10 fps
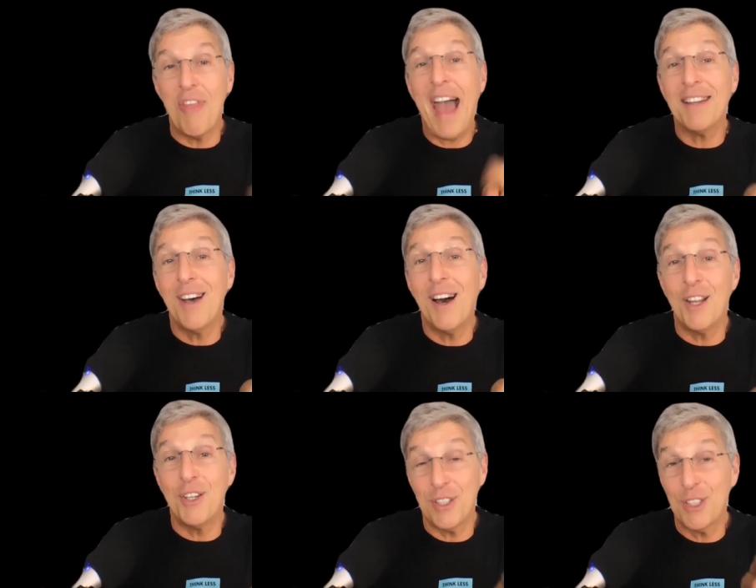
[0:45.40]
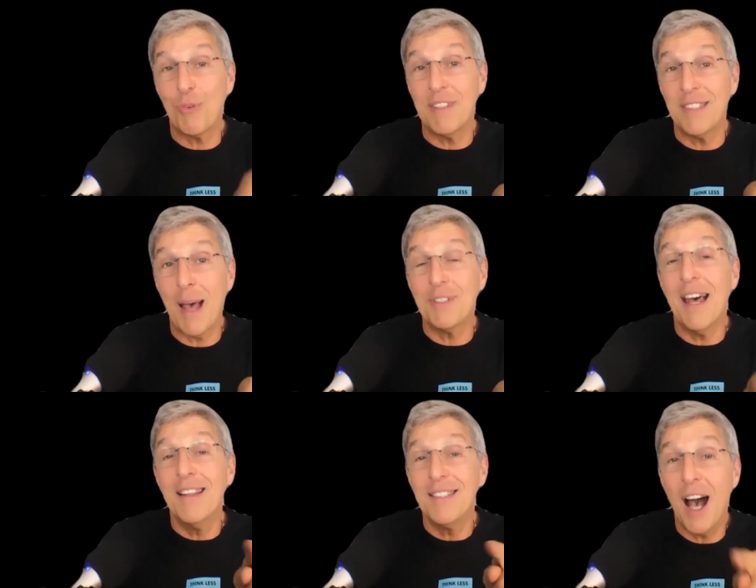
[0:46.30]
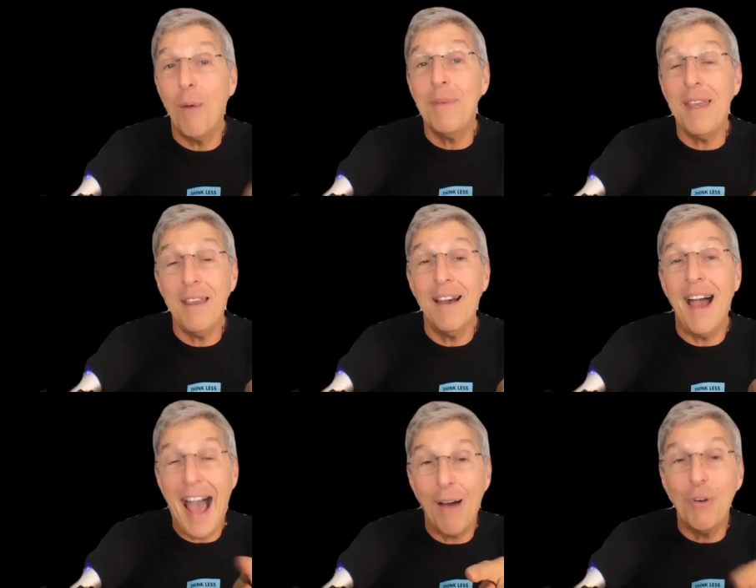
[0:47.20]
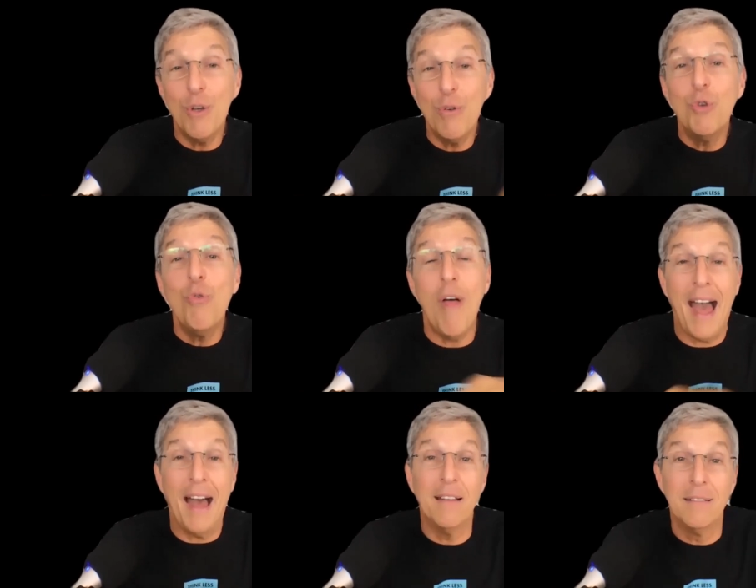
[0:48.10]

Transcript: that done in just three steps. Tell me, how do you do that?